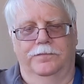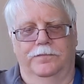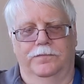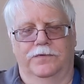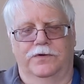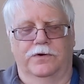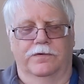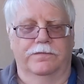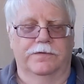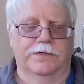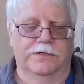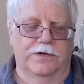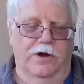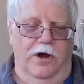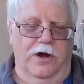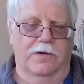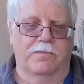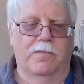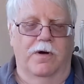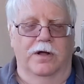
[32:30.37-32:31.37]
Sort of the
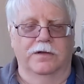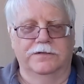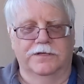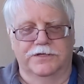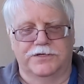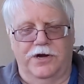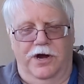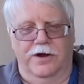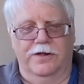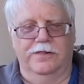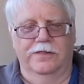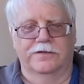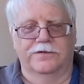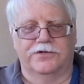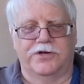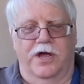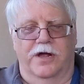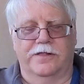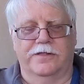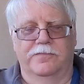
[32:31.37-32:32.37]
dark malt, the
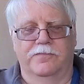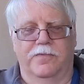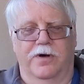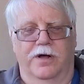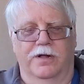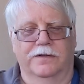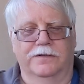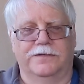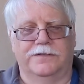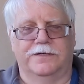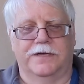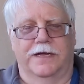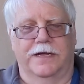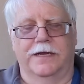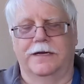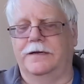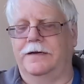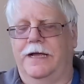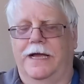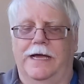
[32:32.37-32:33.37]
chocolate malts,
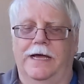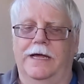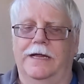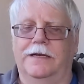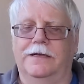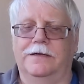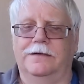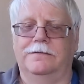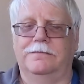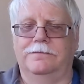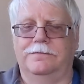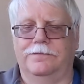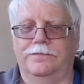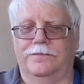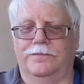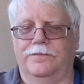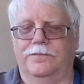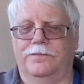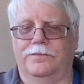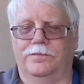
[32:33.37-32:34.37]
and
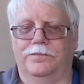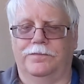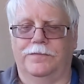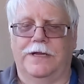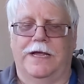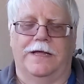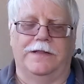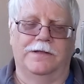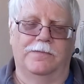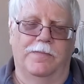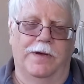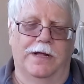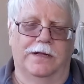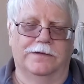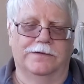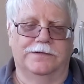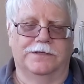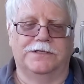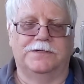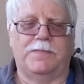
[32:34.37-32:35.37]

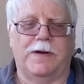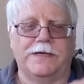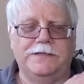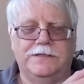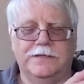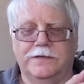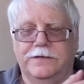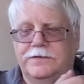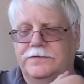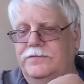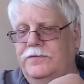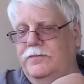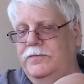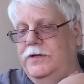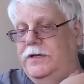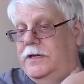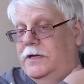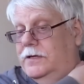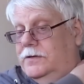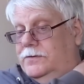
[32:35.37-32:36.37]
the spiciness from
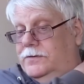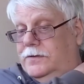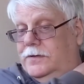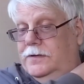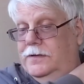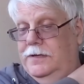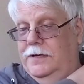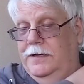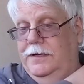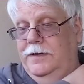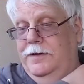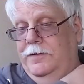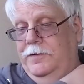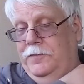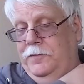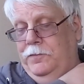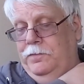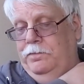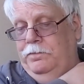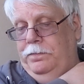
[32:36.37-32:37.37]
the yeast.
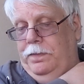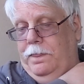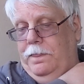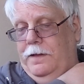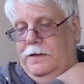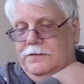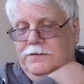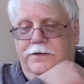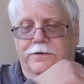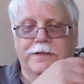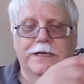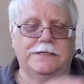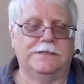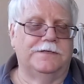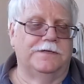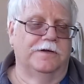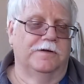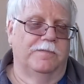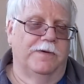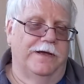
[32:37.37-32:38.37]
So that's
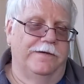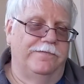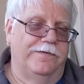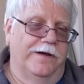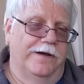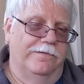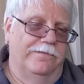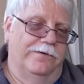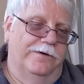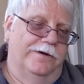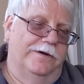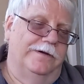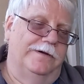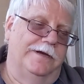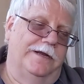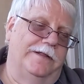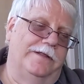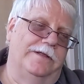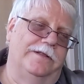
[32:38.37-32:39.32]
still my favorite. And